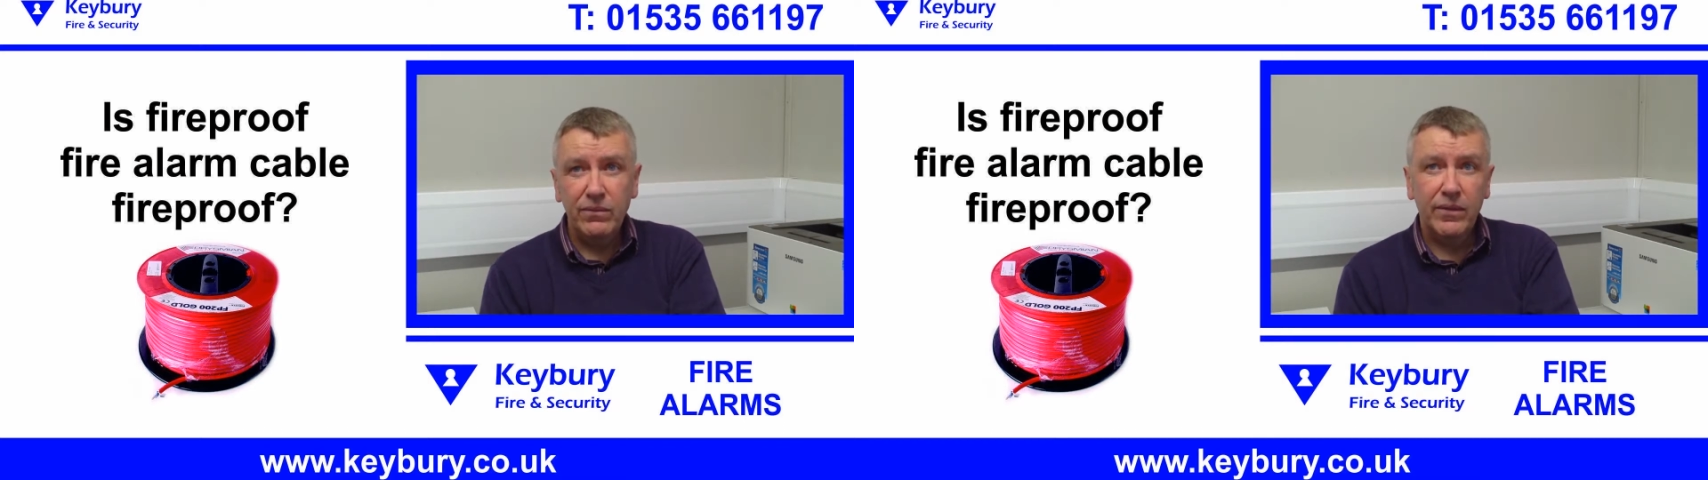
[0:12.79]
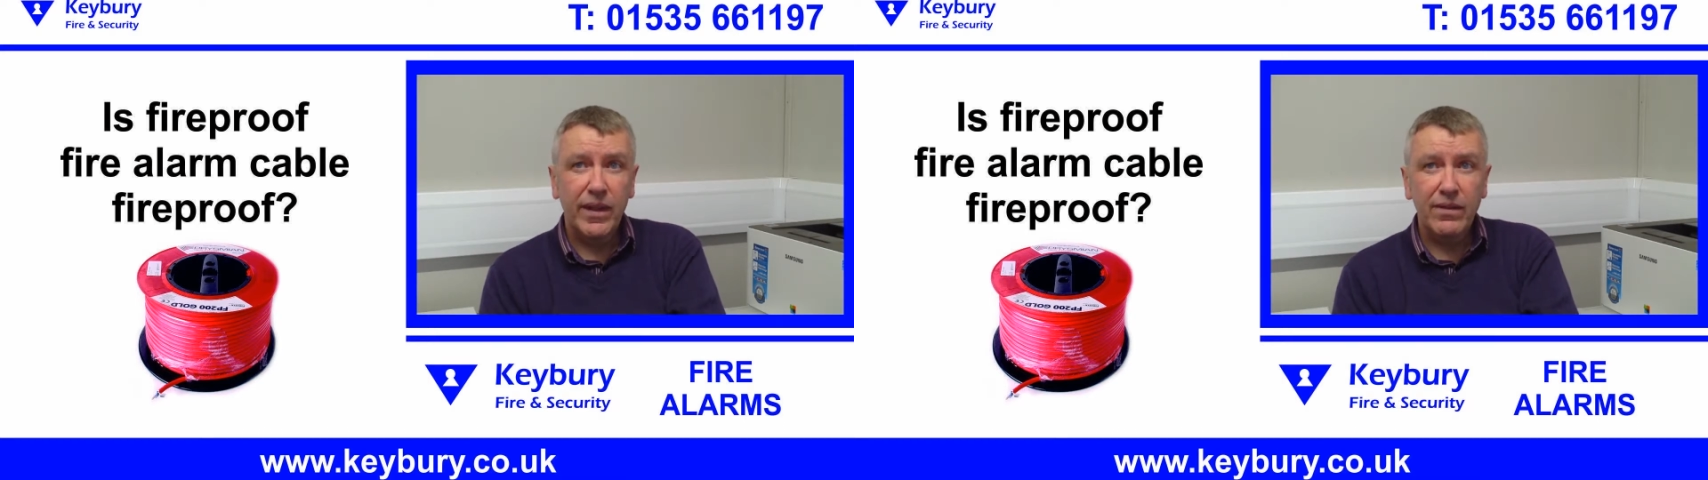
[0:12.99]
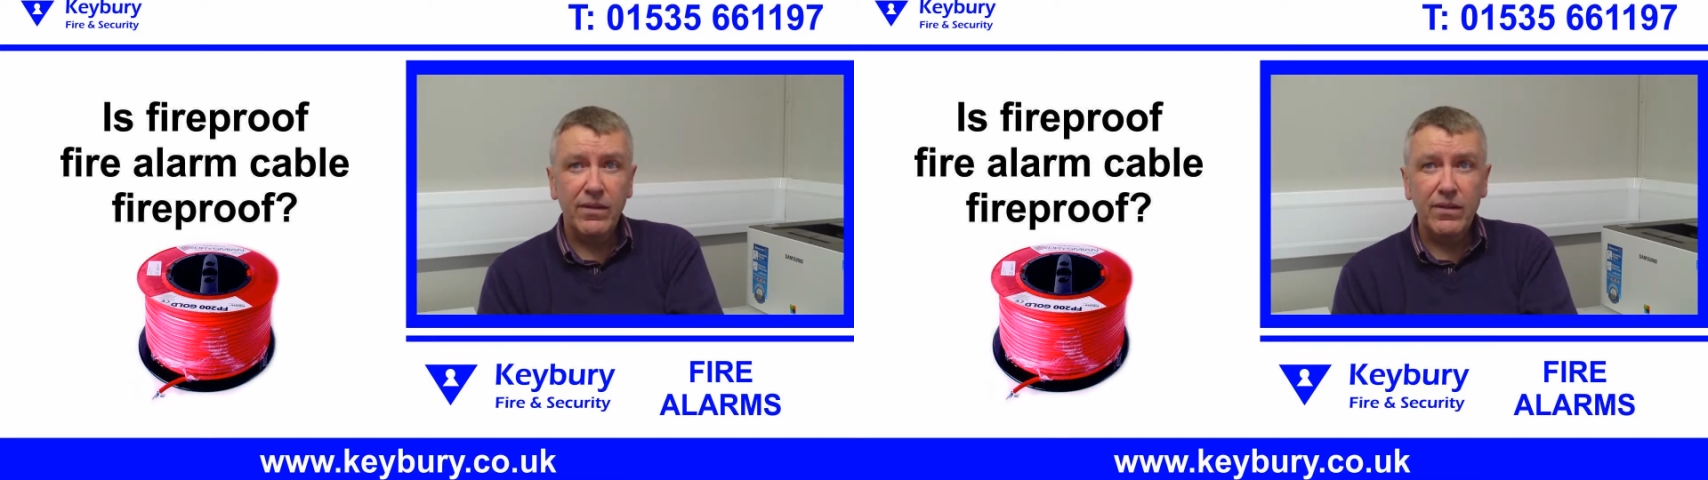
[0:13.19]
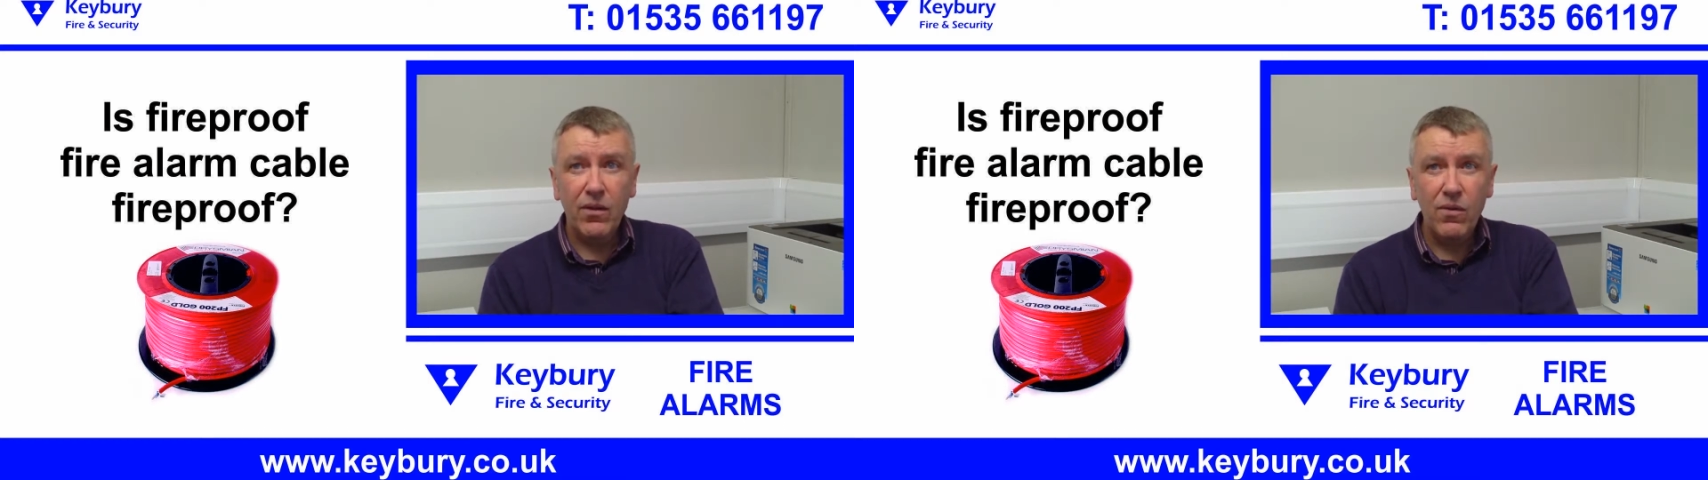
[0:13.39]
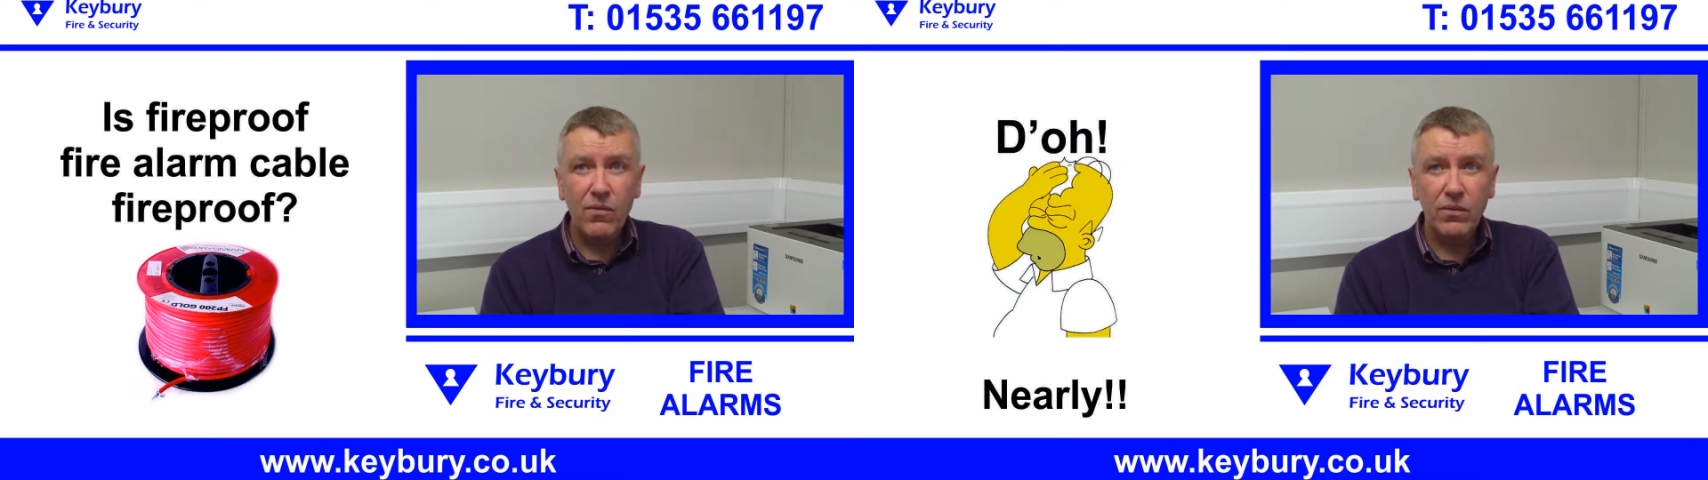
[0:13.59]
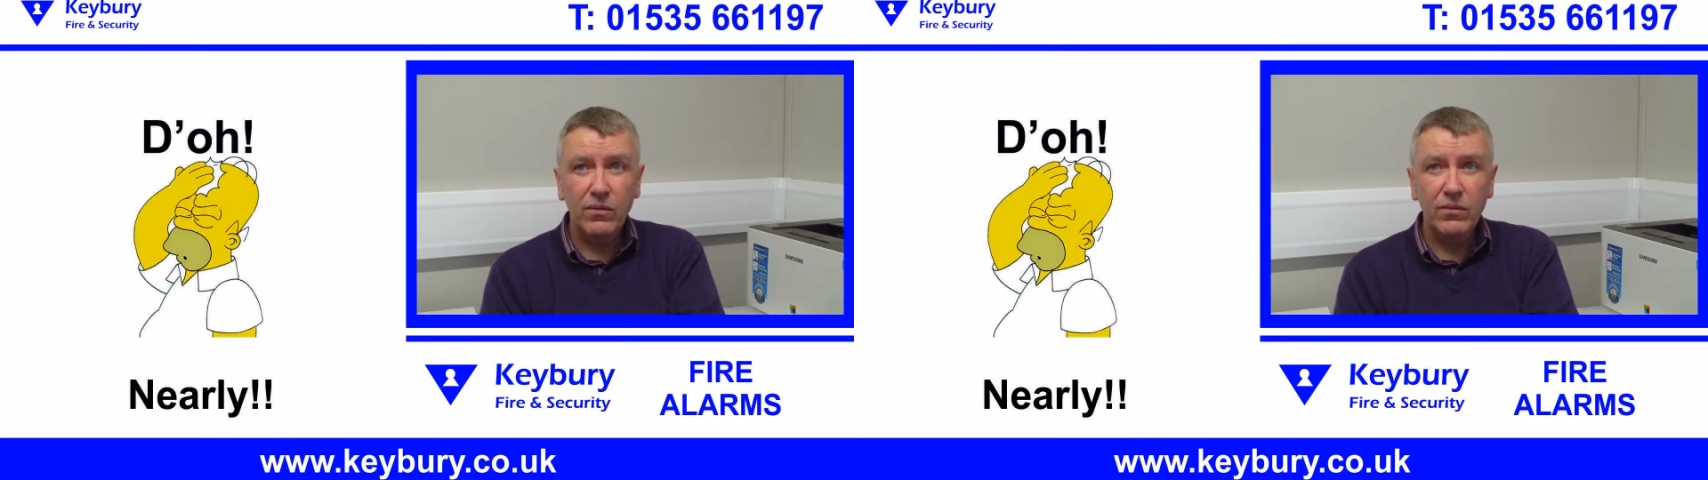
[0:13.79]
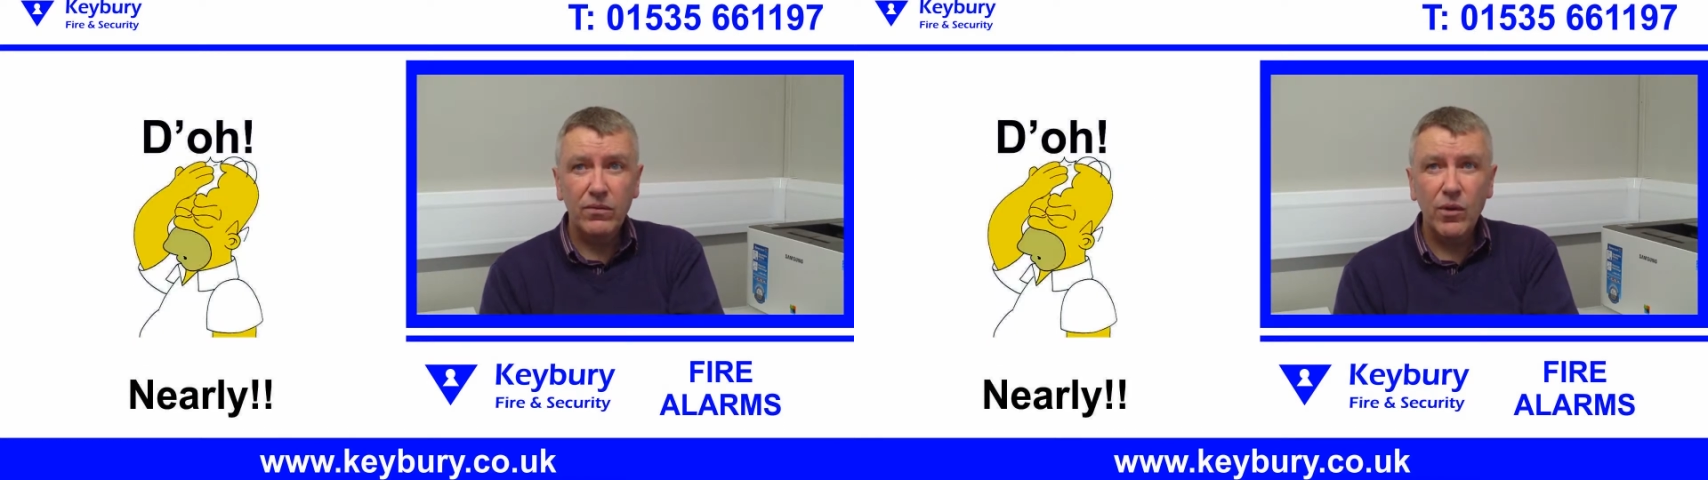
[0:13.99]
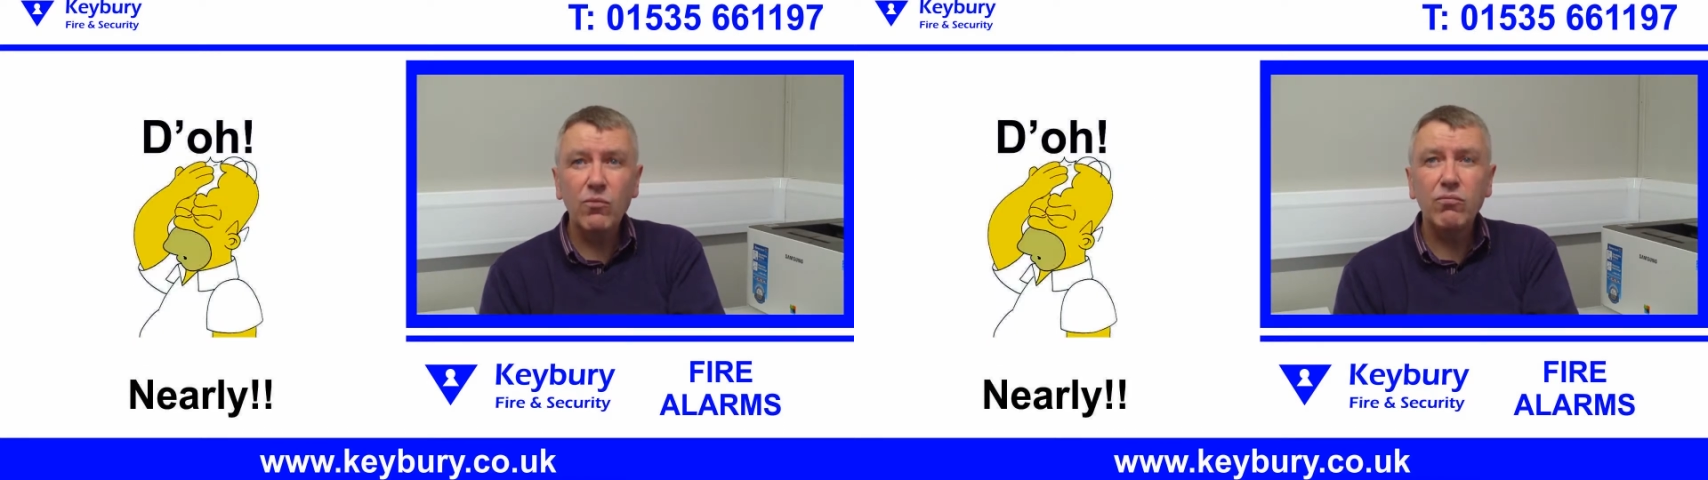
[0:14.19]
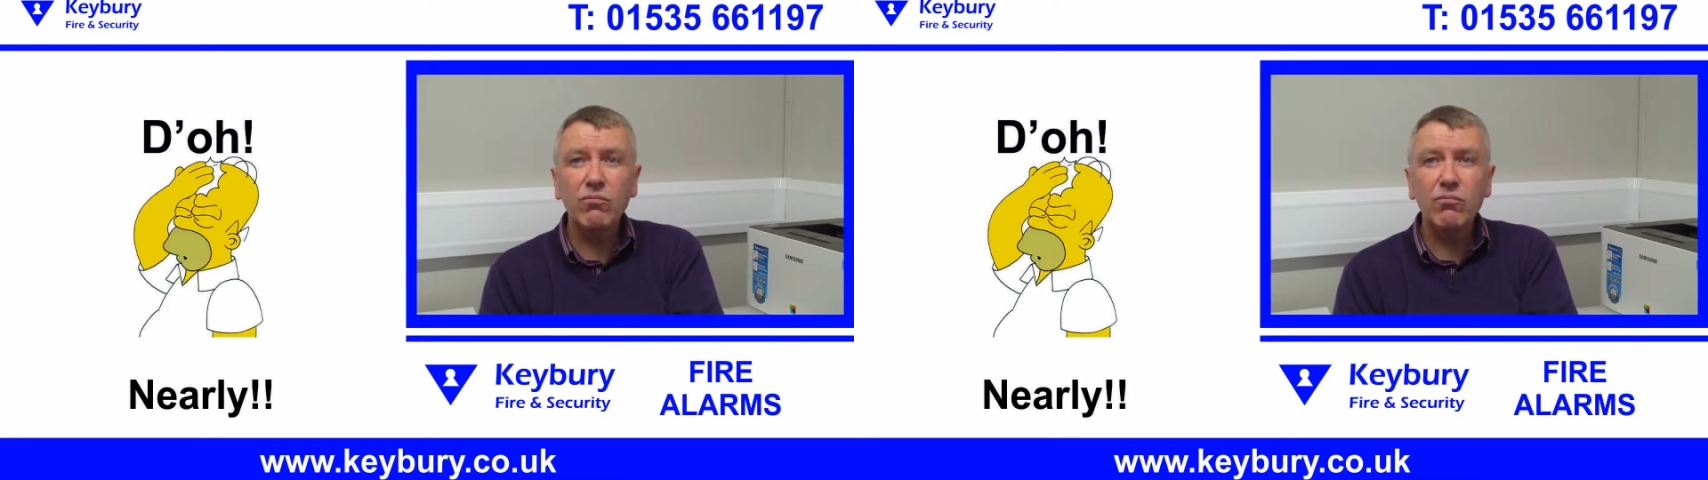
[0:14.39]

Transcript: Yes? No? Don't?